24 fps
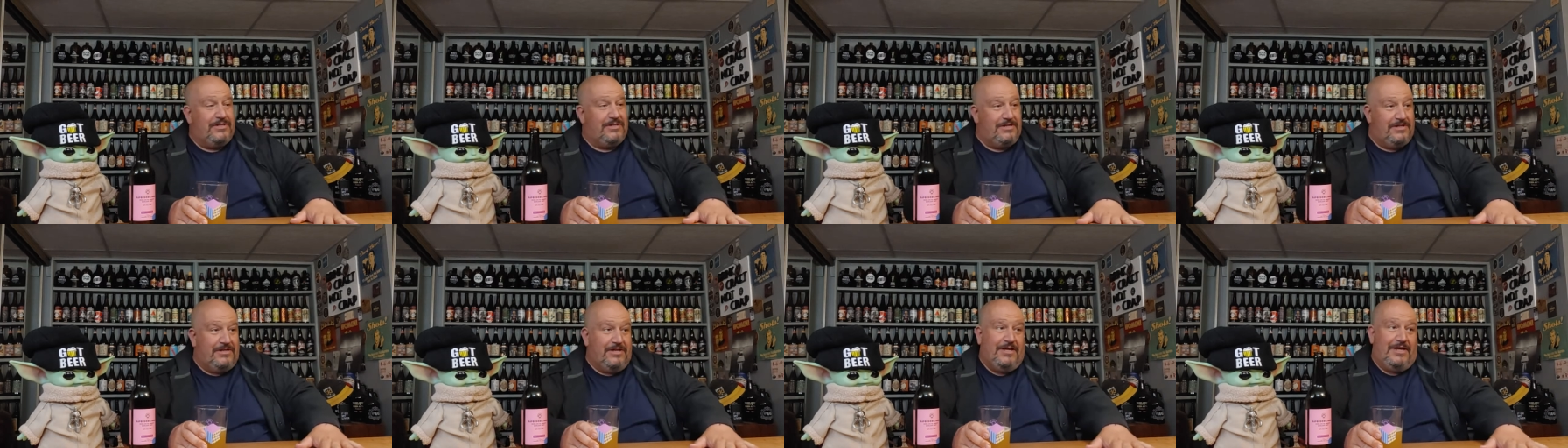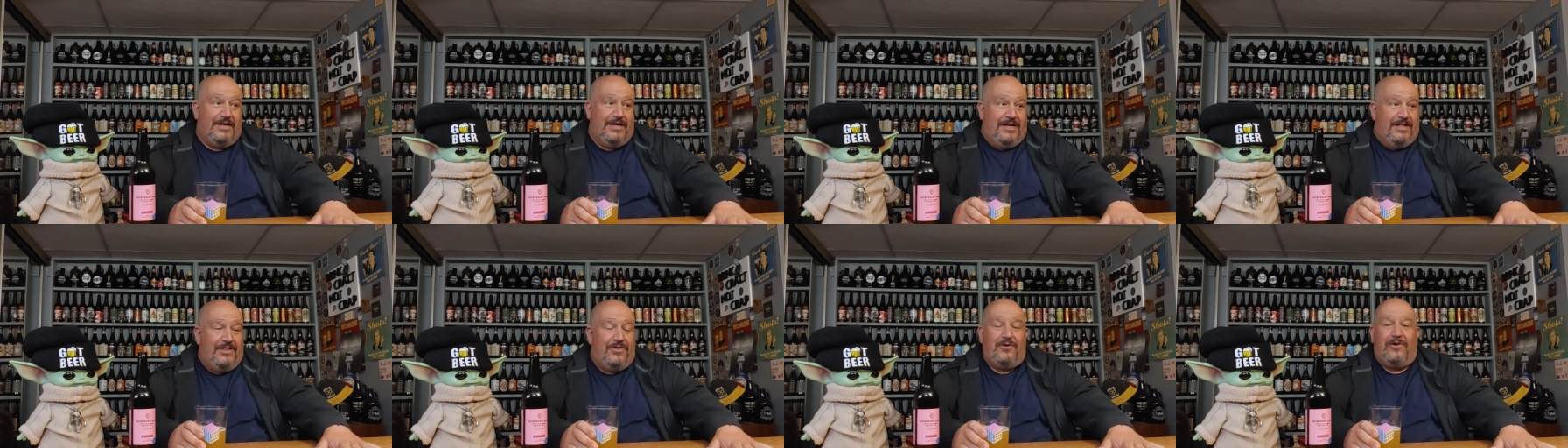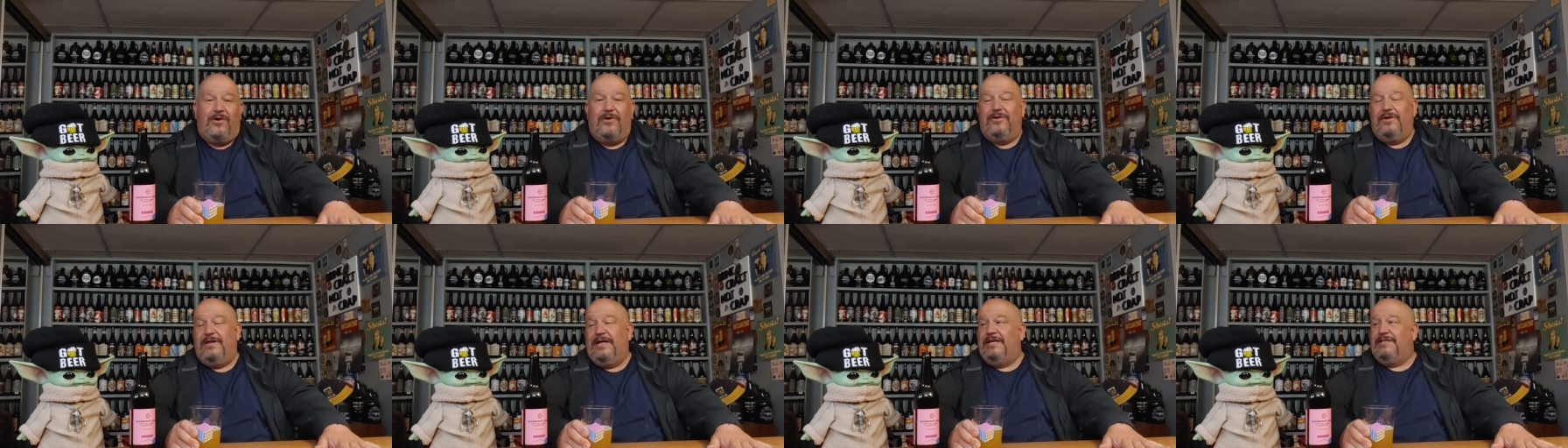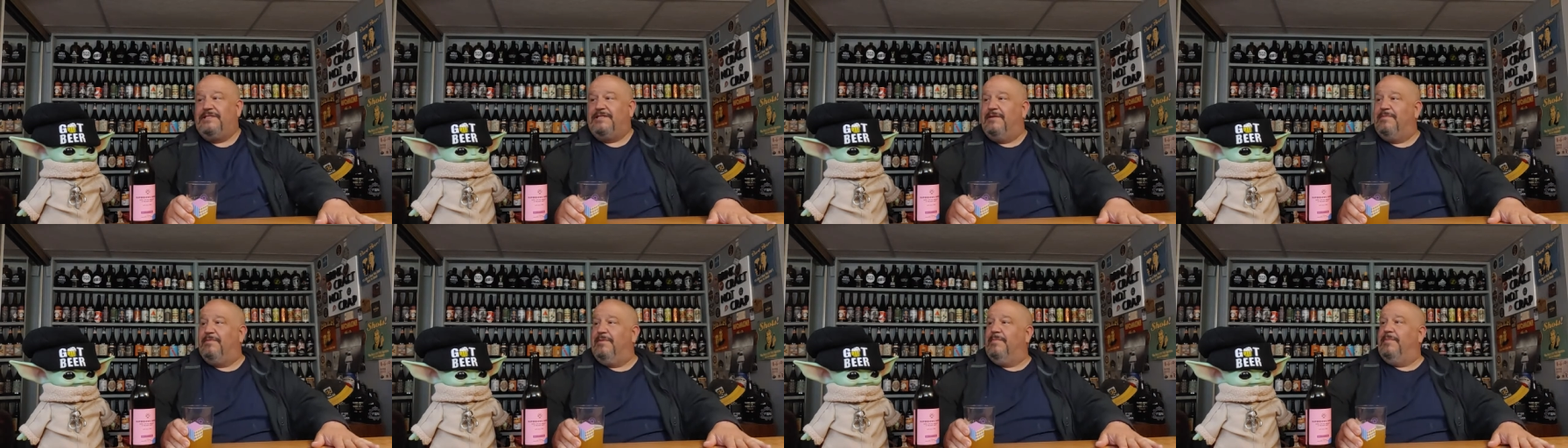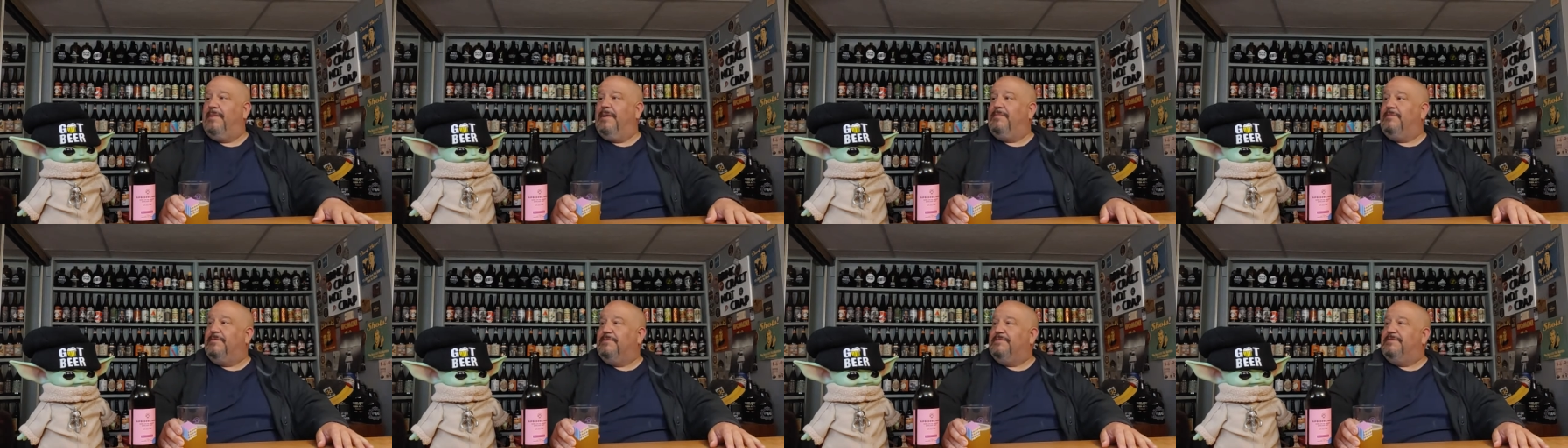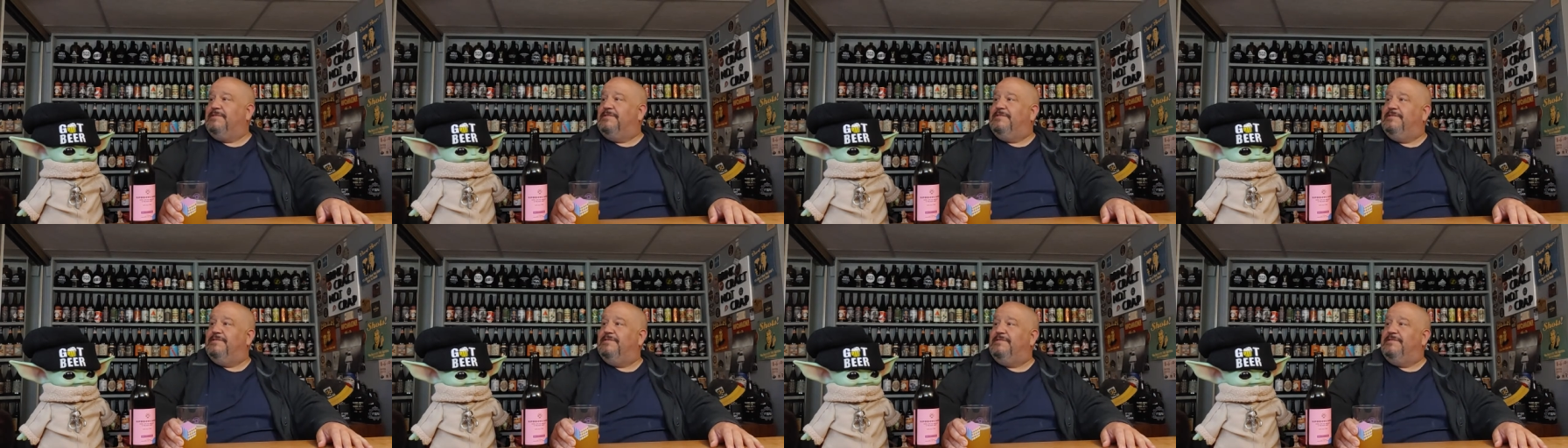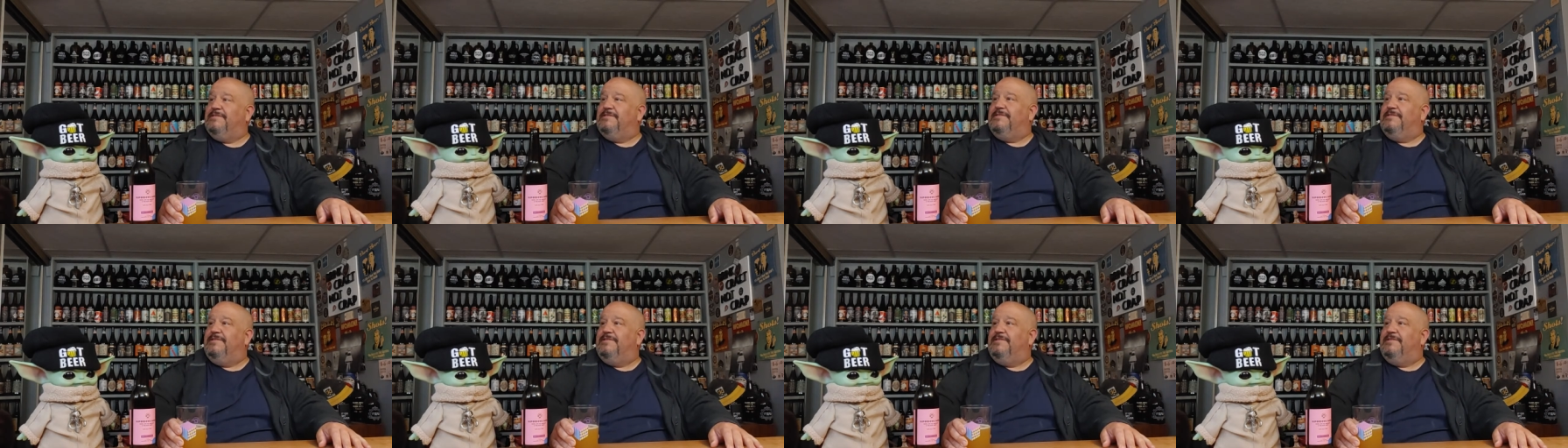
Then there are days I'm a Bubbles.